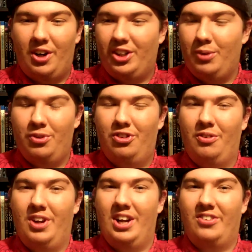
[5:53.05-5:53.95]
Oh, she was
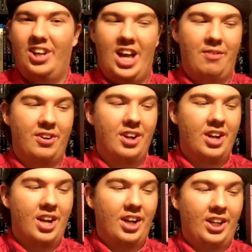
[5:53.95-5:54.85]
so nice. I can't even
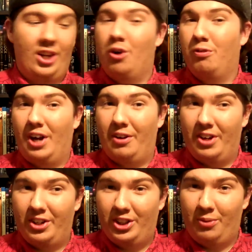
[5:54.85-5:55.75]
get over how
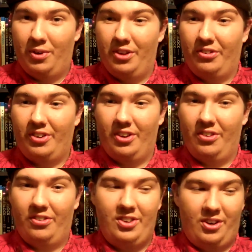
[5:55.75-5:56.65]
nice she was
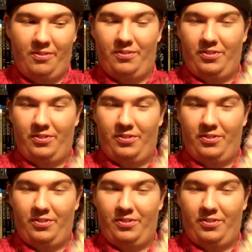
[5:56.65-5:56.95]
because, you know,